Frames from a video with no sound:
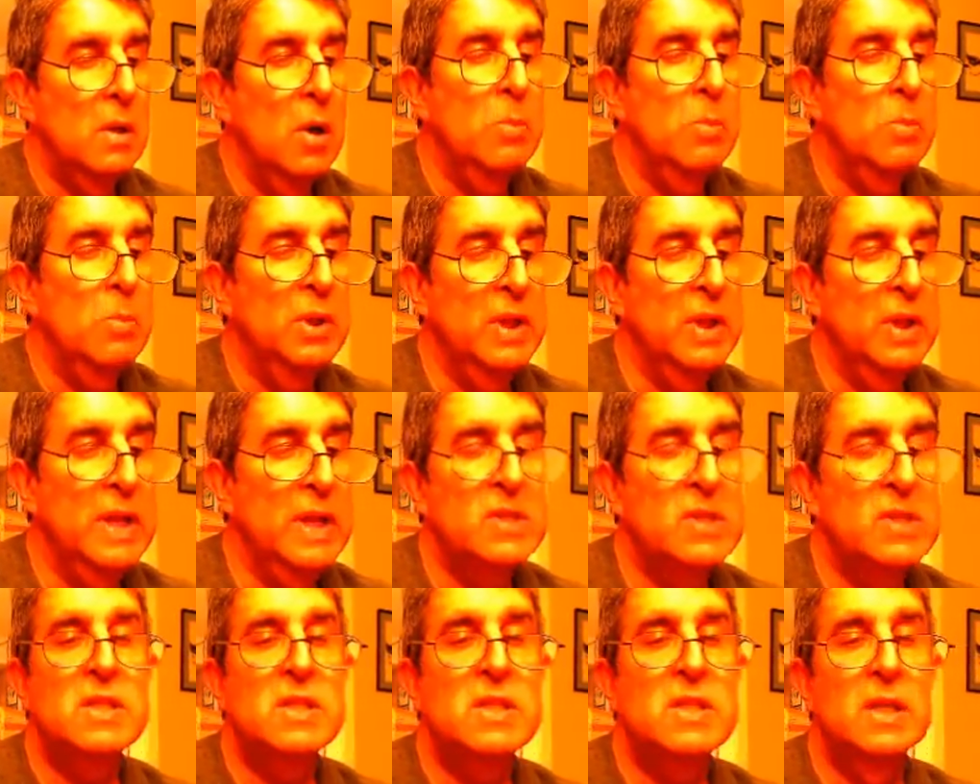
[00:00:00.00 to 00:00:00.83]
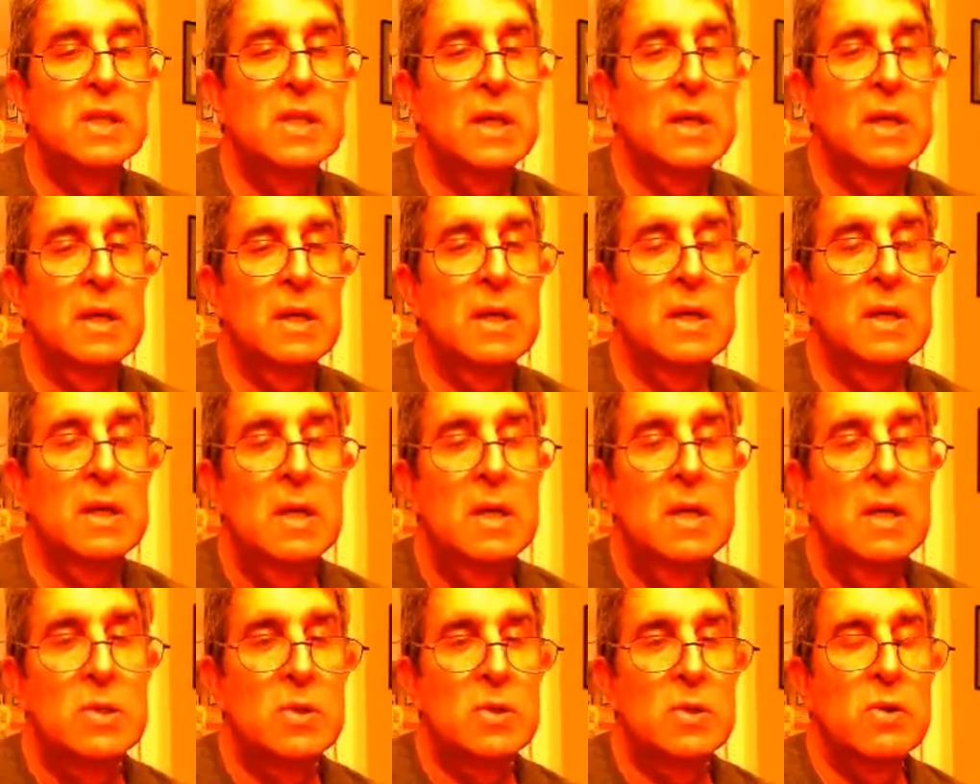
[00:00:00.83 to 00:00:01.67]
opaline silica.
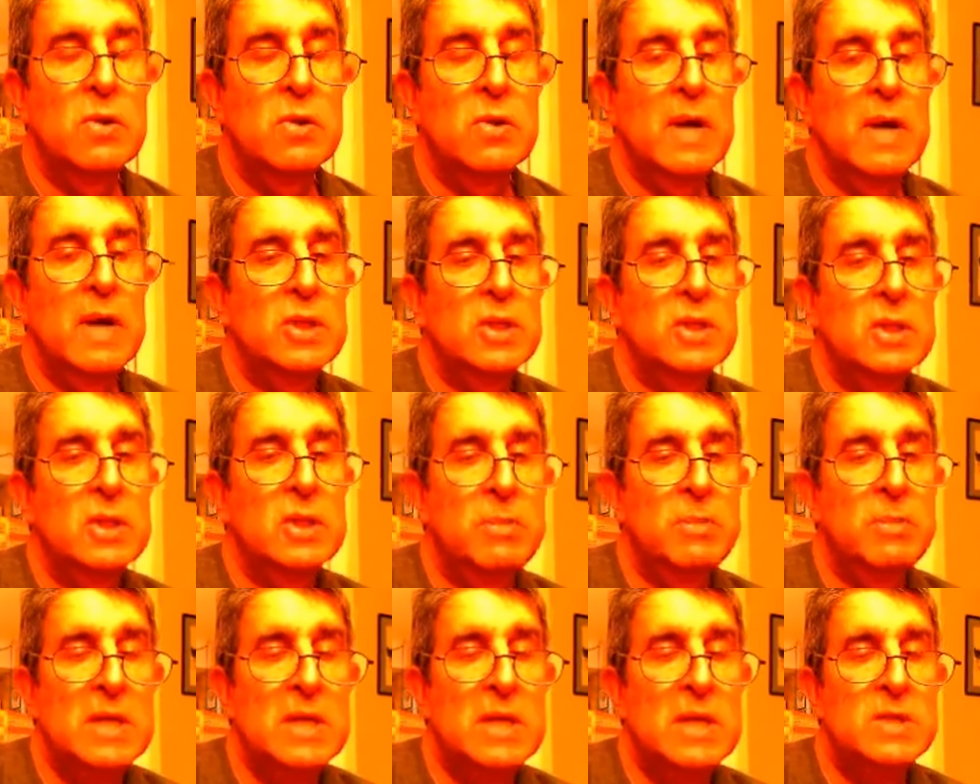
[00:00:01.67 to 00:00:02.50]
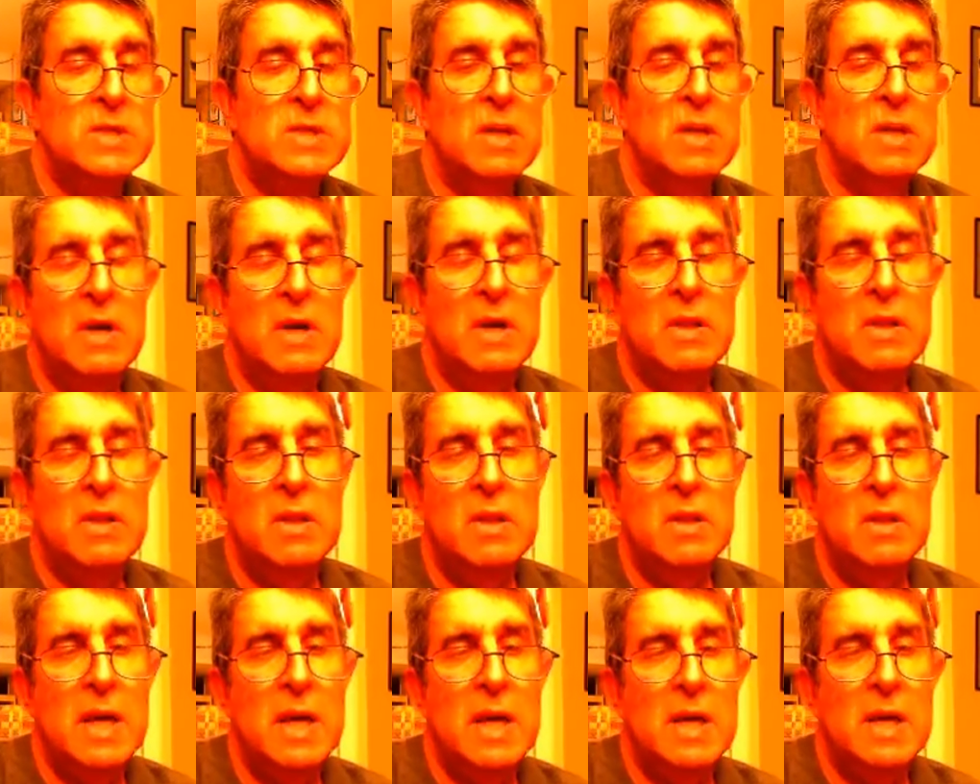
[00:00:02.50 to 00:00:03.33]
So they're actually depositing,
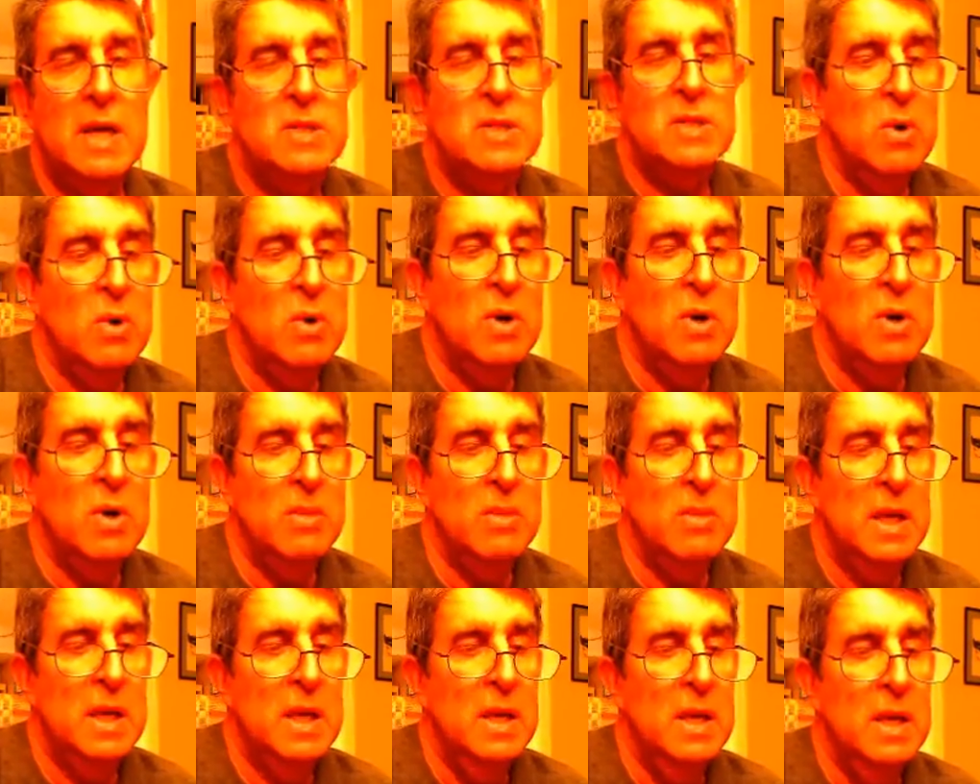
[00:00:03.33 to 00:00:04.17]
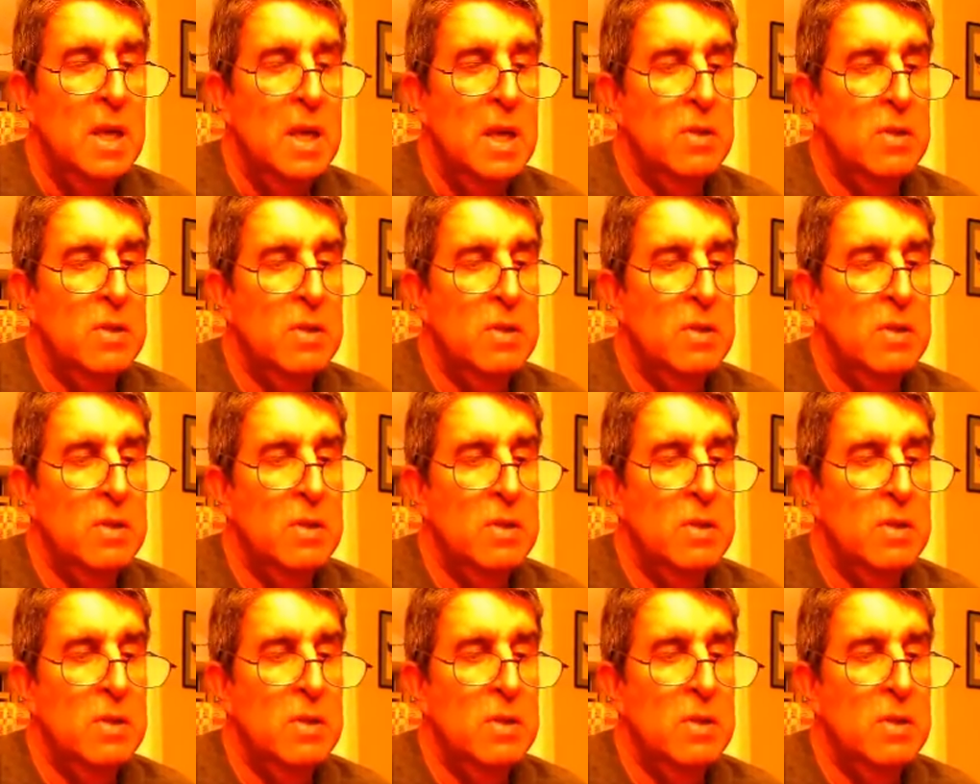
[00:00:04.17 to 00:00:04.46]
rather than calcium carbonate,